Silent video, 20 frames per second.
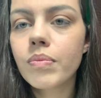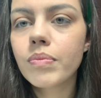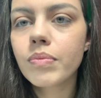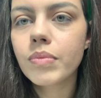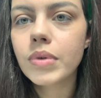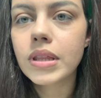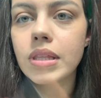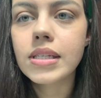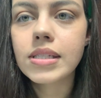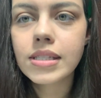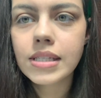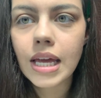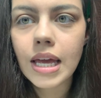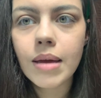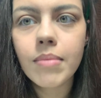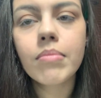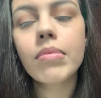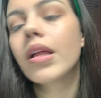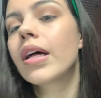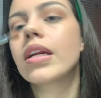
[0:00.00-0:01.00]
with the
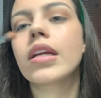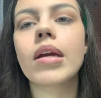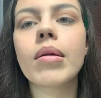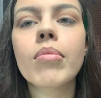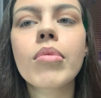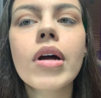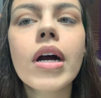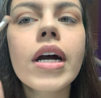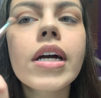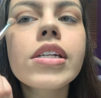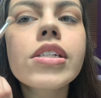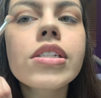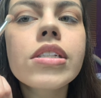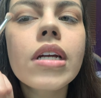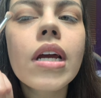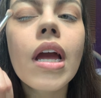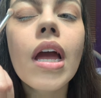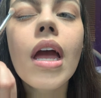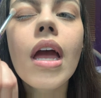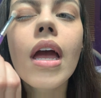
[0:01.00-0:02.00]
same blending brush
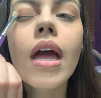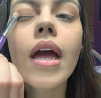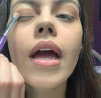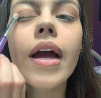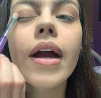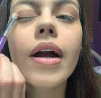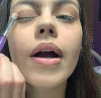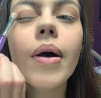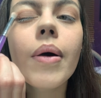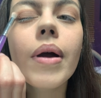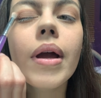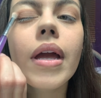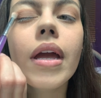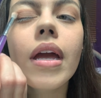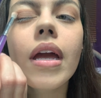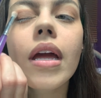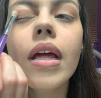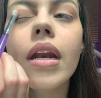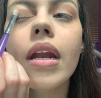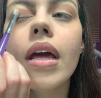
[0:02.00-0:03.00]
and go
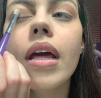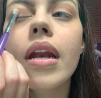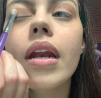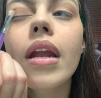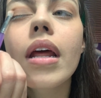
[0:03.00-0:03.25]
in